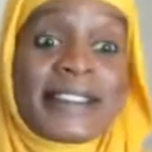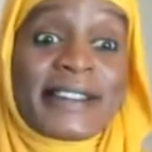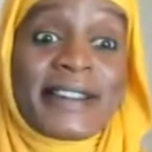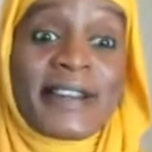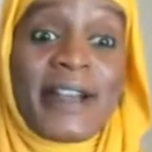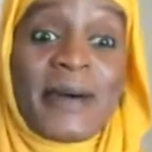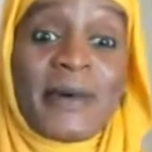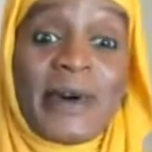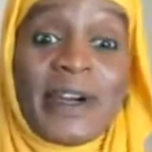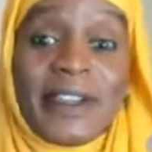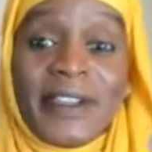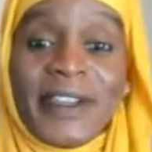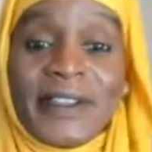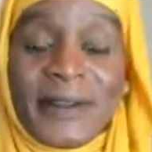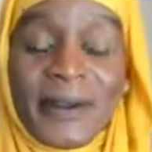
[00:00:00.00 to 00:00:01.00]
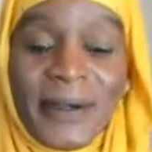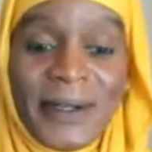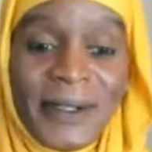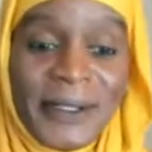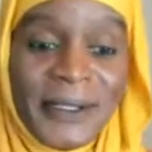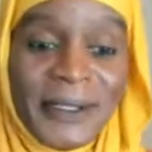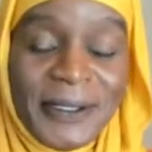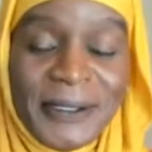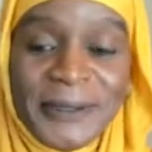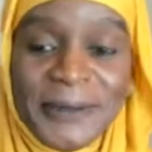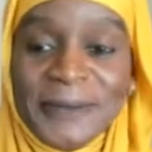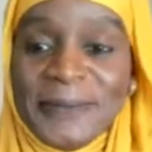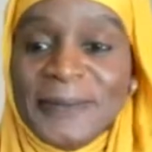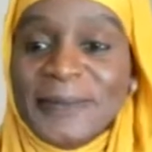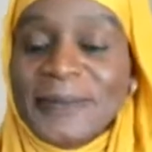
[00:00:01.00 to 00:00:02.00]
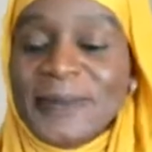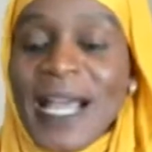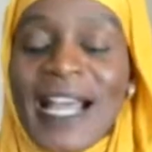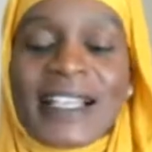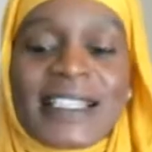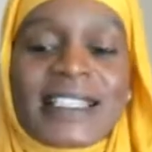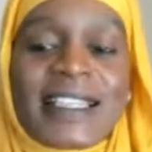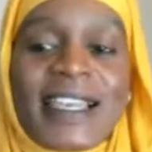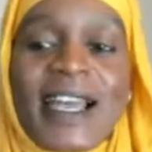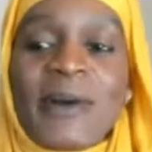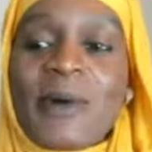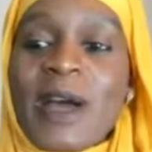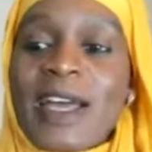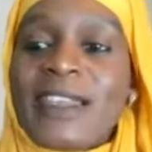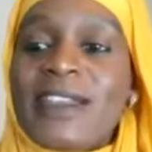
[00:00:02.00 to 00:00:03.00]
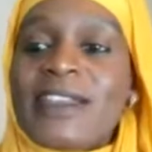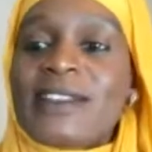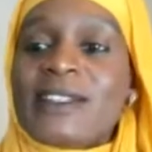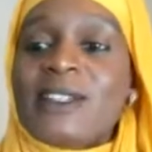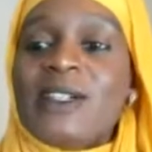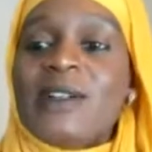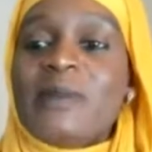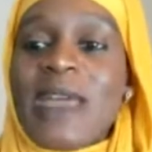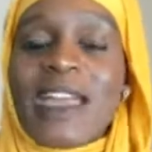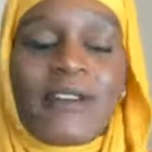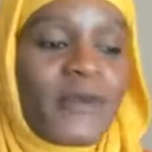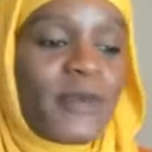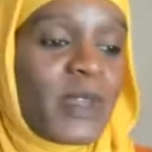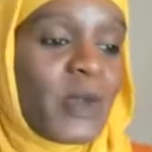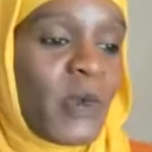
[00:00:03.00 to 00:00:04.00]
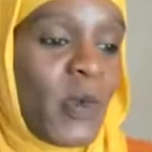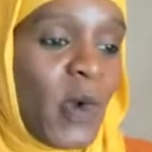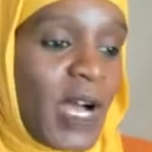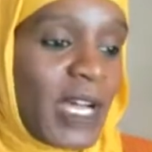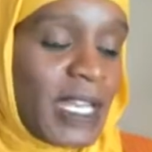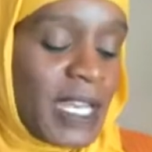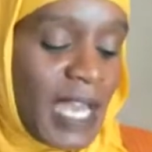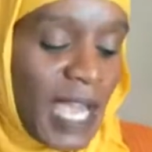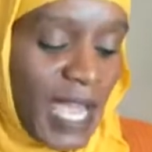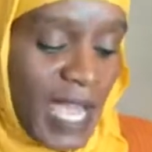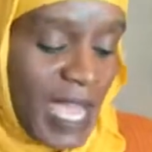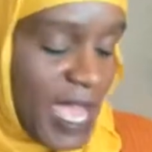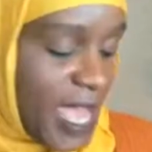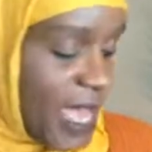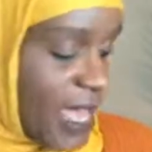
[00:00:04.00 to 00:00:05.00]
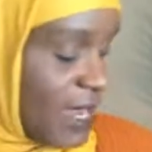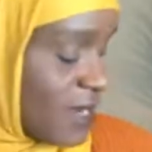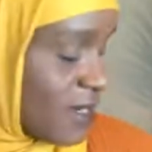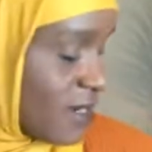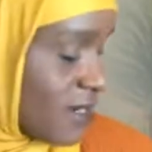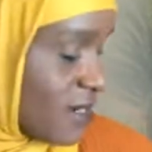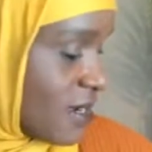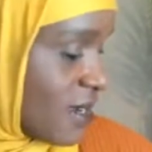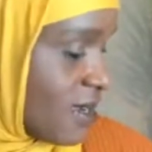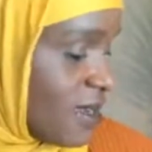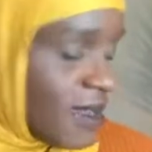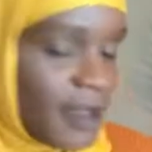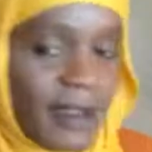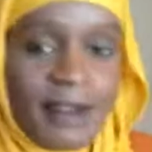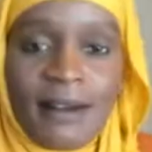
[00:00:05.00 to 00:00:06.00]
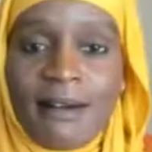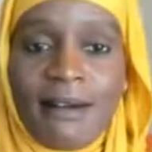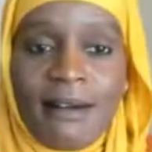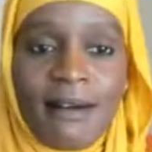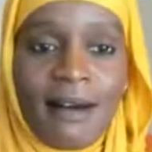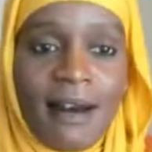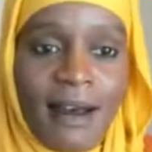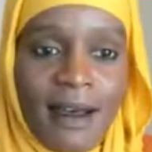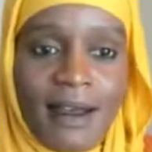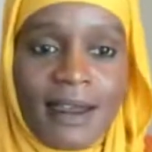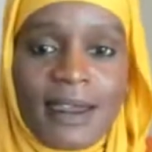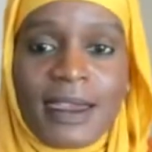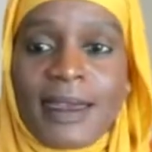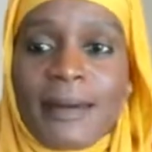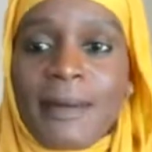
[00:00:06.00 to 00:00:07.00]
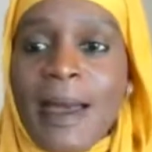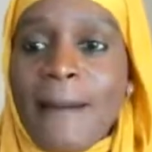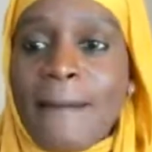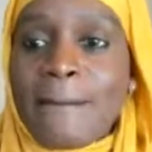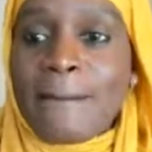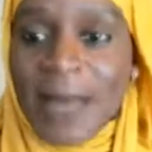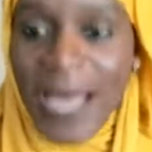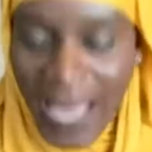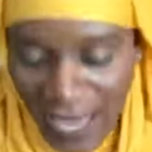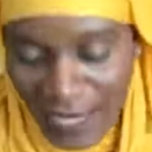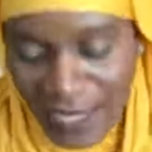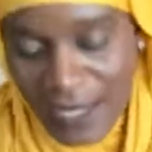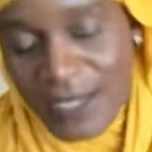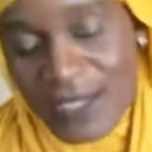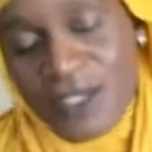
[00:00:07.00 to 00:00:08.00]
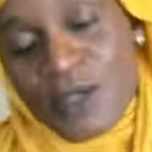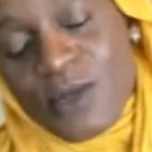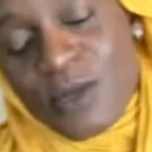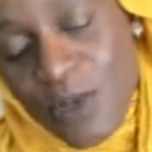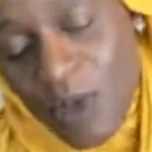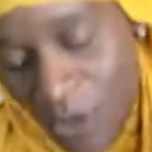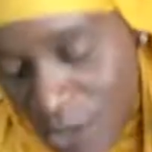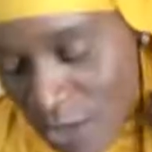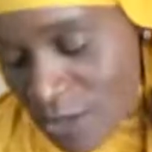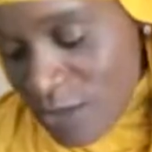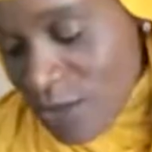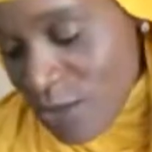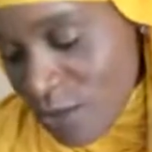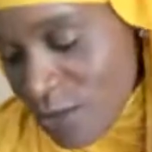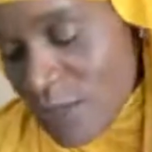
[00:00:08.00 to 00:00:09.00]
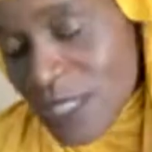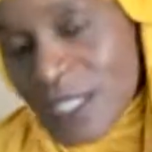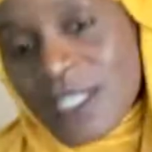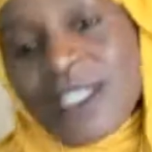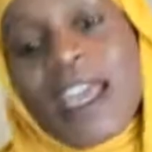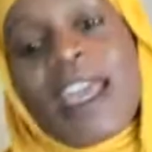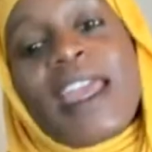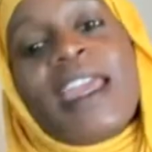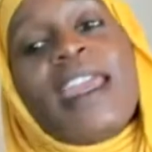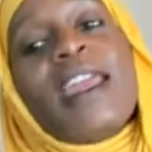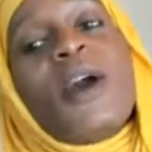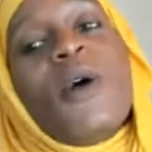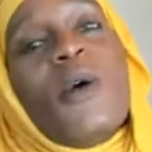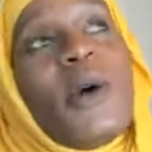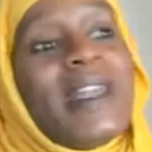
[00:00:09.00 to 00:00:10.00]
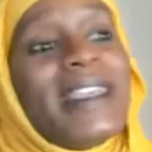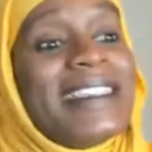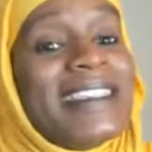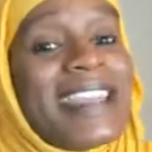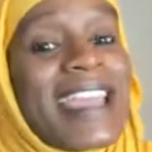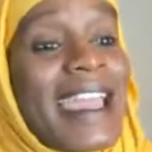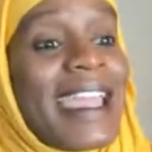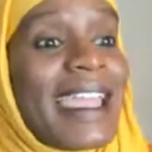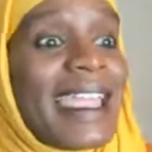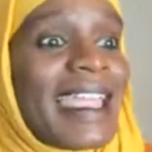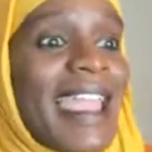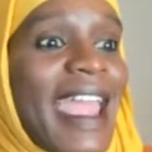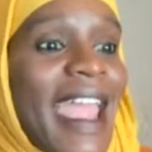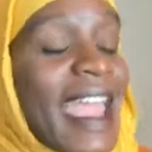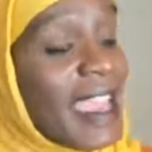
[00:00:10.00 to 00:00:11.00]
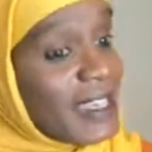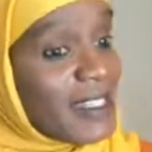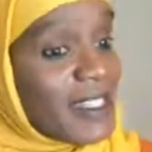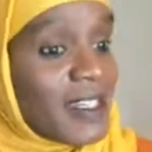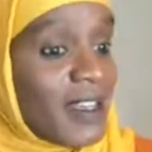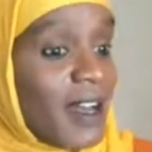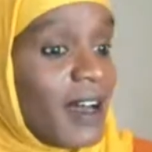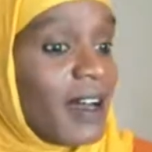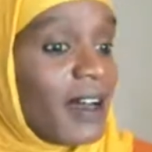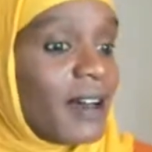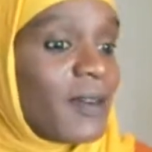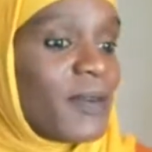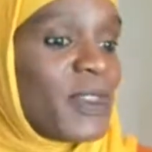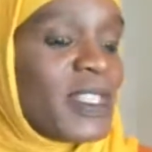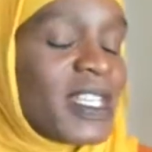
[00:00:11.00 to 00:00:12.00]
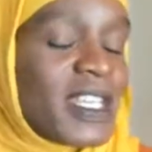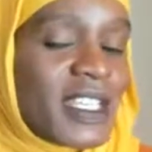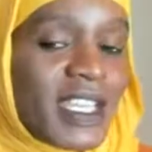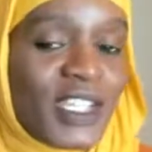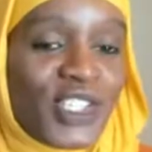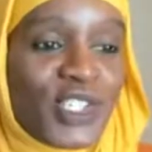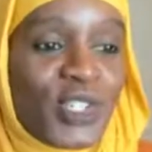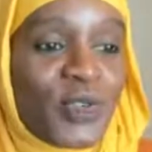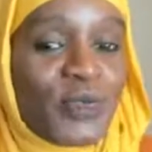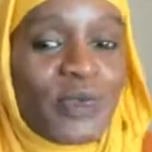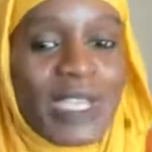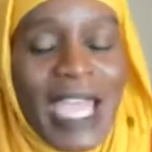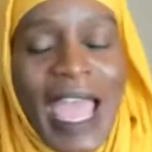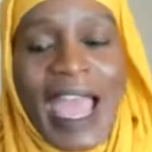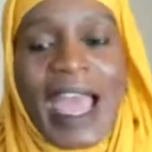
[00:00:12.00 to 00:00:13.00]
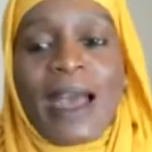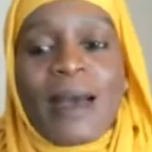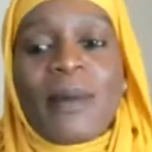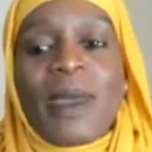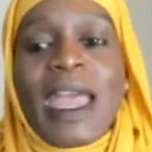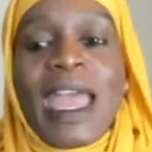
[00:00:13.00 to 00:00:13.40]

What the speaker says: Assalamu alaikum. Assalamu alaikum, everyone. And I am back to talk to you today on day 8 of the 10-day sugar rehab.